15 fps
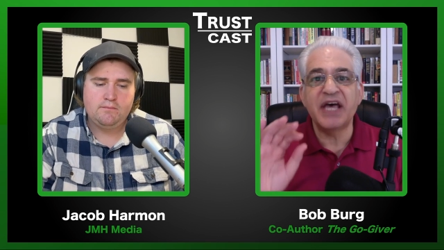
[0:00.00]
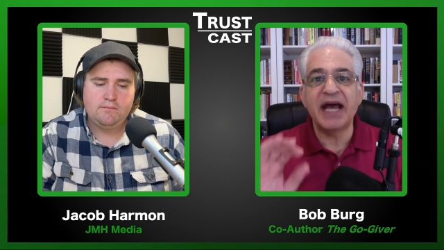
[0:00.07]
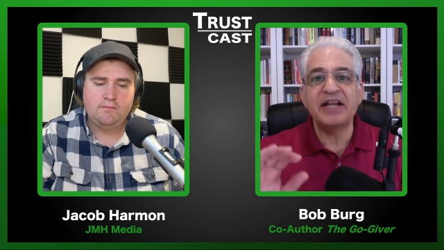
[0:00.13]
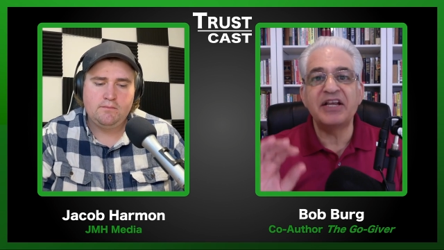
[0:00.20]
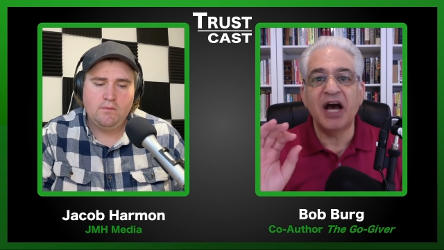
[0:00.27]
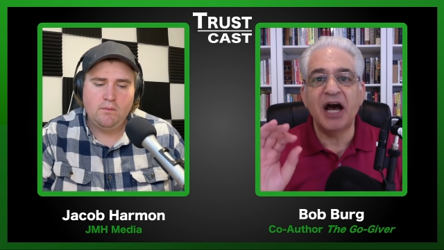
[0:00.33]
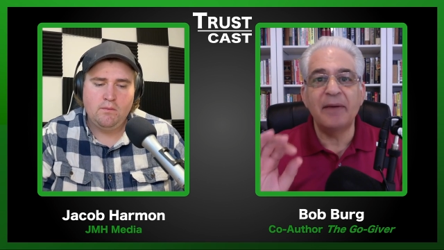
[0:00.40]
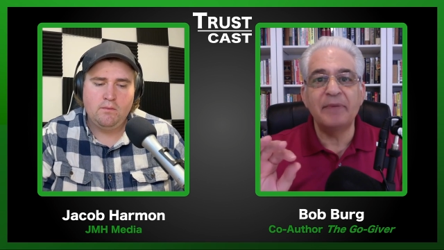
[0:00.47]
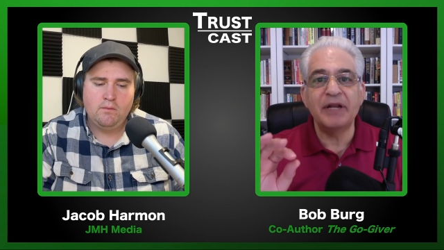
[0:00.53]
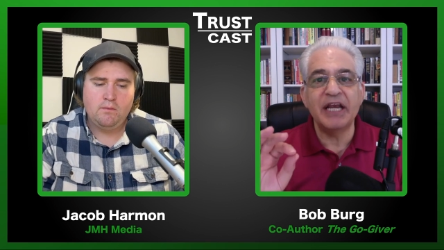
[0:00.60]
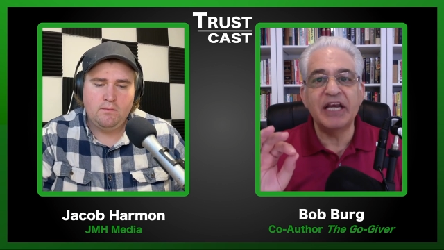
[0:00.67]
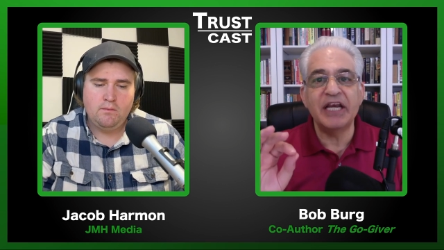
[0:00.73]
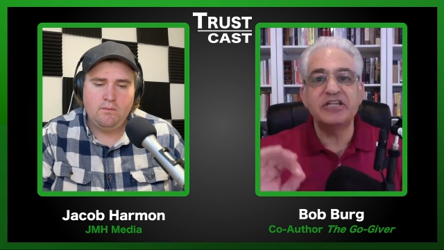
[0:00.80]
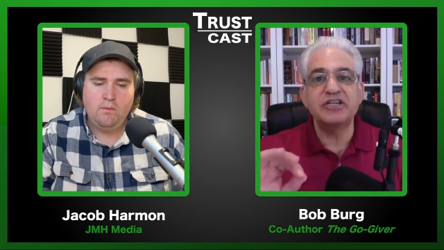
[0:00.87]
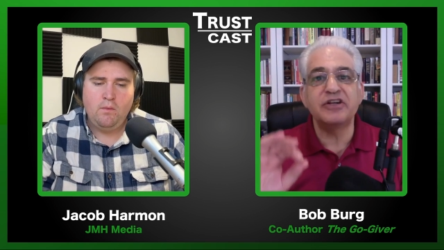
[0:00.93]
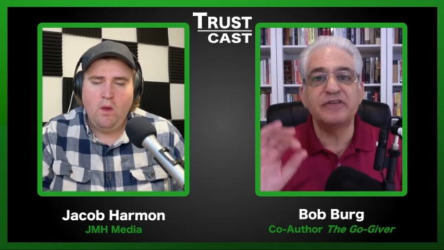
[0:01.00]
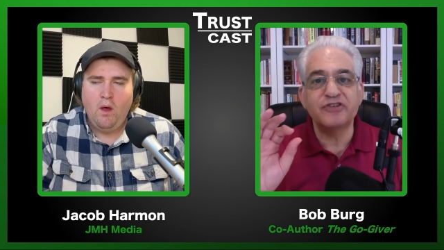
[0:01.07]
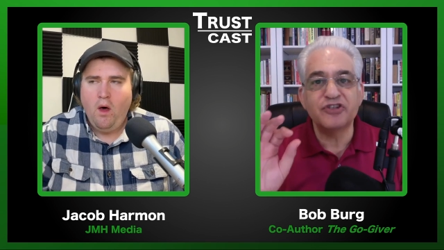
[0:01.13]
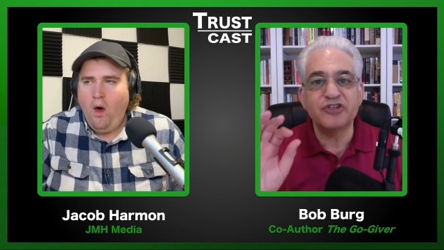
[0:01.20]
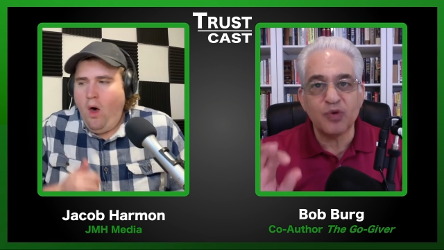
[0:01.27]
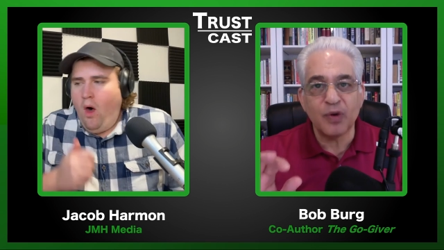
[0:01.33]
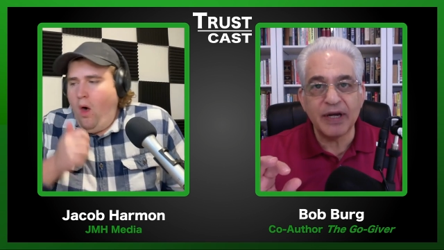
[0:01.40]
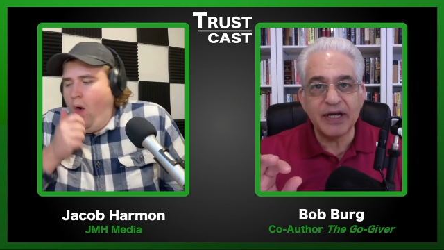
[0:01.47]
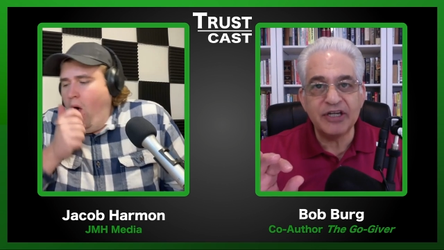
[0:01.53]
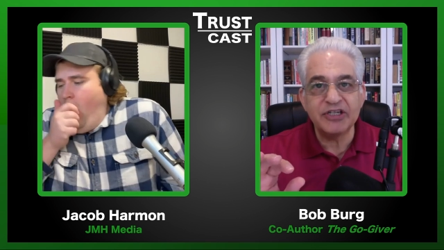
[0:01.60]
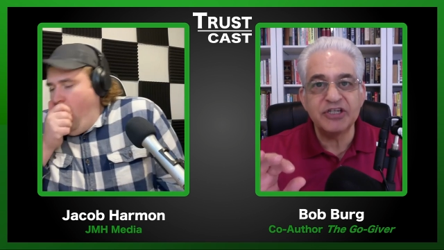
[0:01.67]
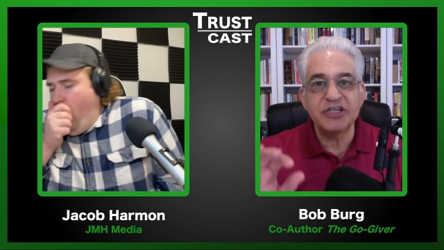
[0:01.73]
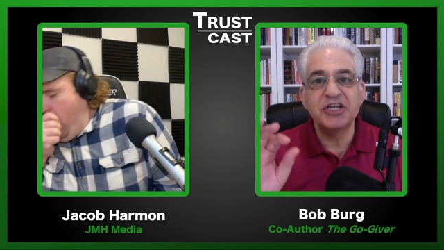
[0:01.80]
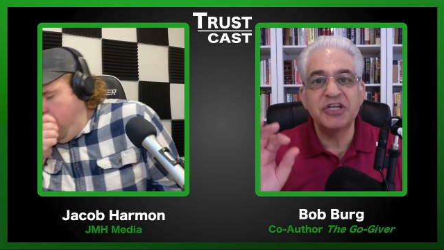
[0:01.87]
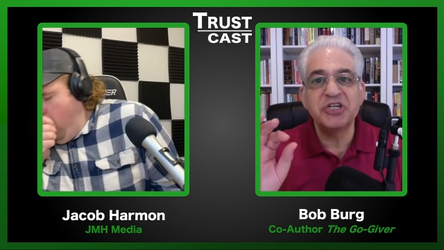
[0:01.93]
Speaker 1: that combination of
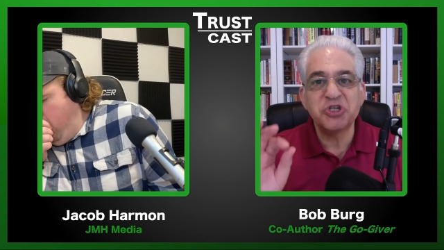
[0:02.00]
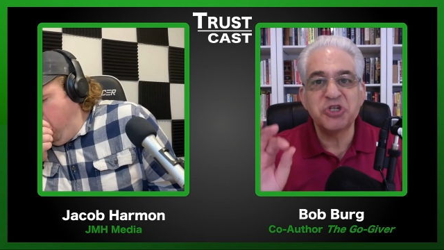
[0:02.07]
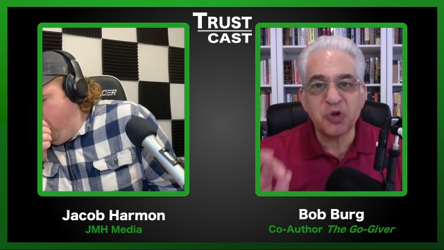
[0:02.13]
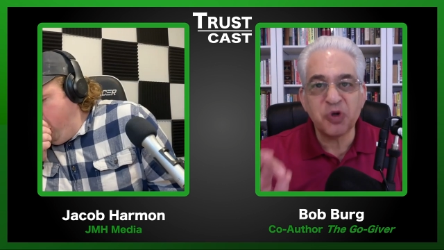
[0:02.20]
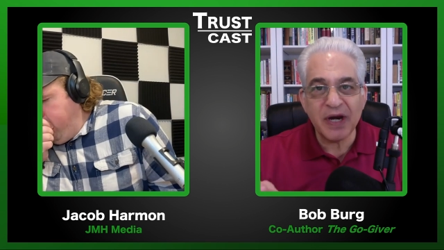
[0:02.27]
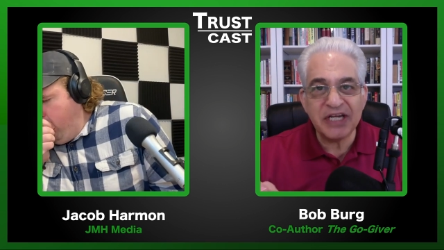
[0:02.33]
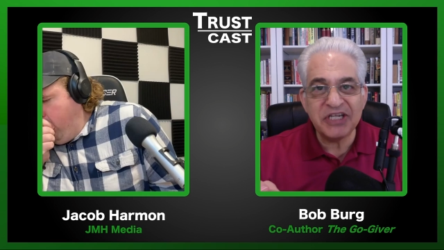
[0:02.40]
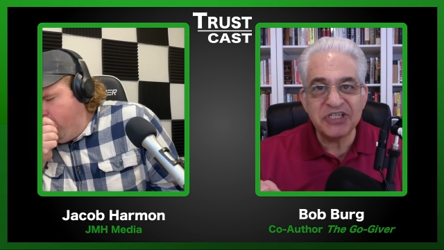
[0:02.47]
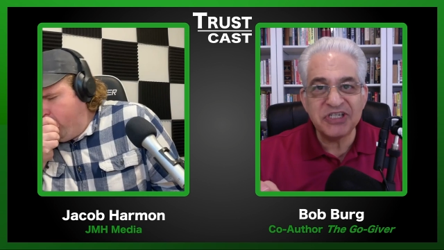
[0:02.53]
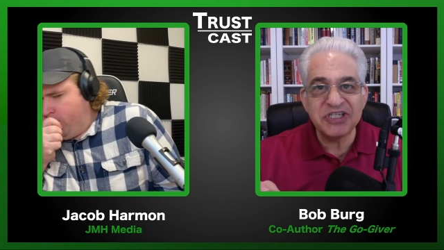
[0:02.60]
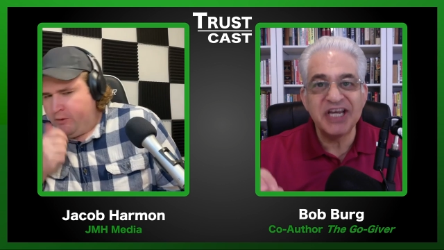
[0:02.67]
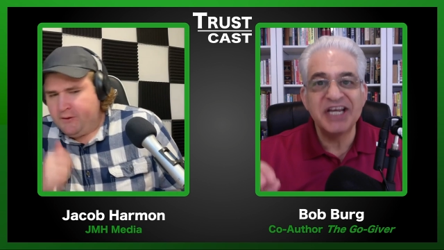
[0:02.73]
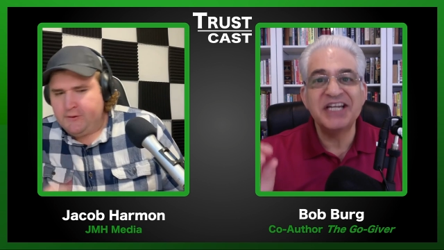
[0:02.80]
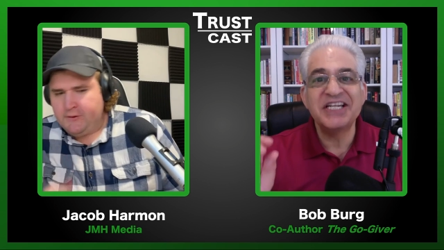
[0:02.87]
strengths, traits,